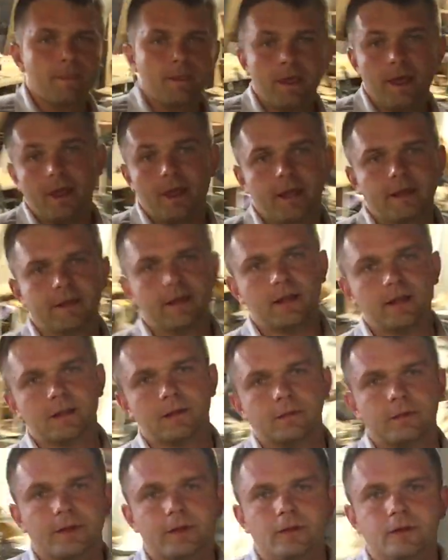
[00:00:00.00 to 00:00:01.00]
And I tell
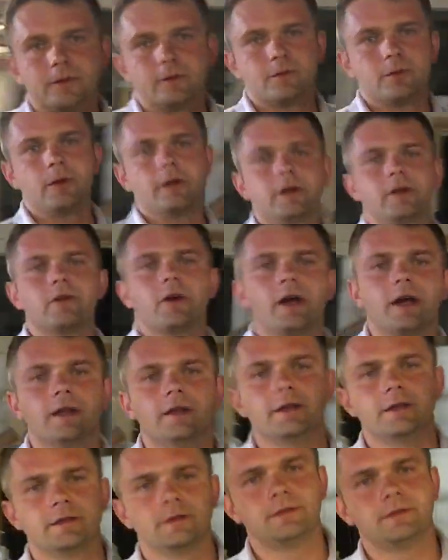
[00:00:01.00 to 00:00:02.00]
them, it's 20
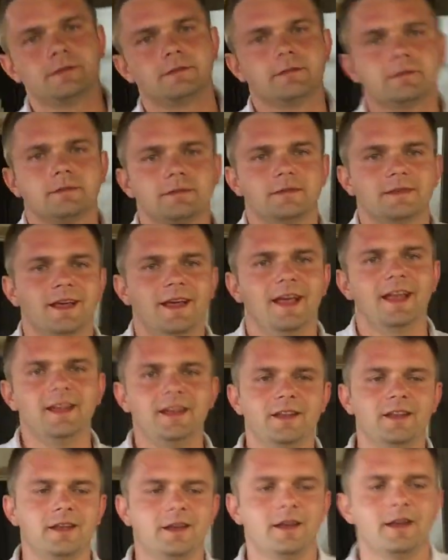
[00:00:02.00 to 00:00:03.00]
grand,
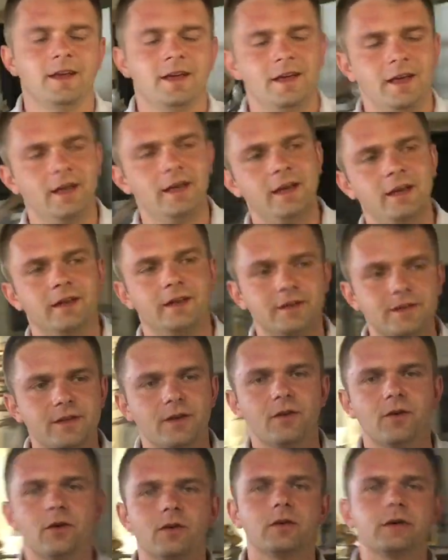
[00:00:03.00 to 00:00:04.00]
and they say,
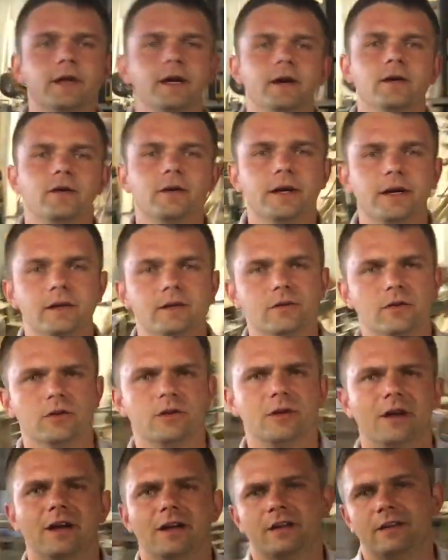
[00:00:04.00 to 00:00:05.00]
oh, okay,
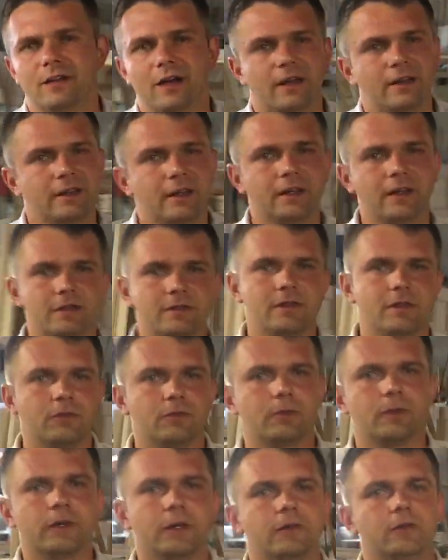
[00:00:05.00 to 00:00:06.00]
or I think I said
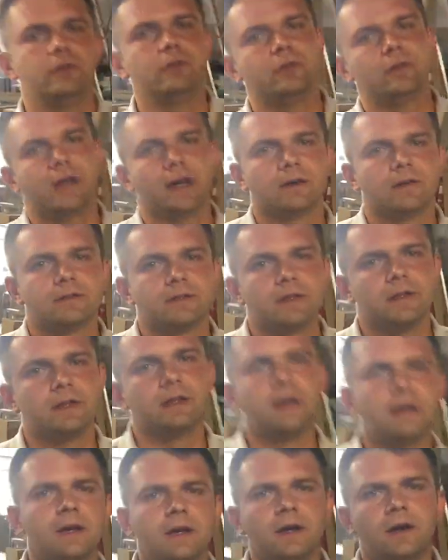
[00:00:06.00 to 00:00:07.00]
22,000
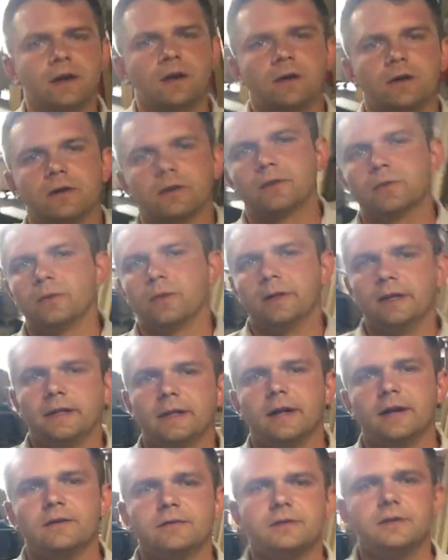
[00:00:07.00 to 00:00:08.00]
or
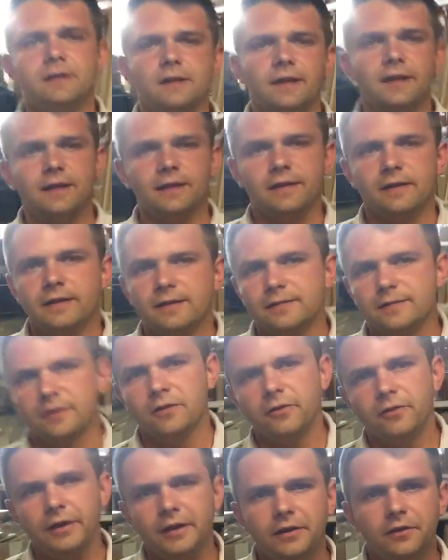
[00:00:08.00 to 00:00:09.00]
20,000, and they say,
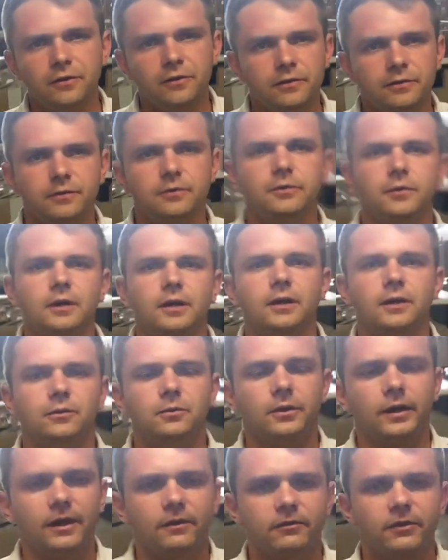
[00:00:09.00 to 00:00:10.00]
okay, no, well,
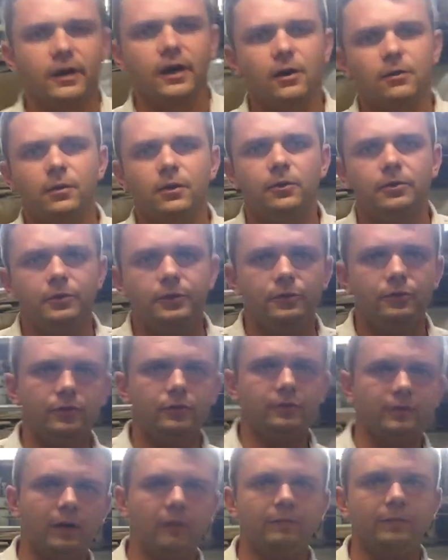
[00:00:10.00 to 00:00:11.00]
whatever, how about we do
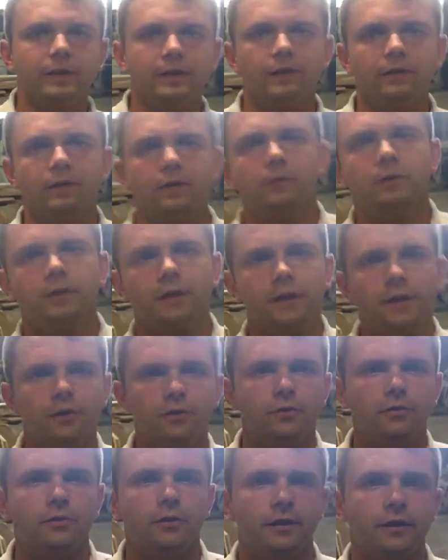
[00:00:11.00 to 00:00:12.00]
something, what can you do?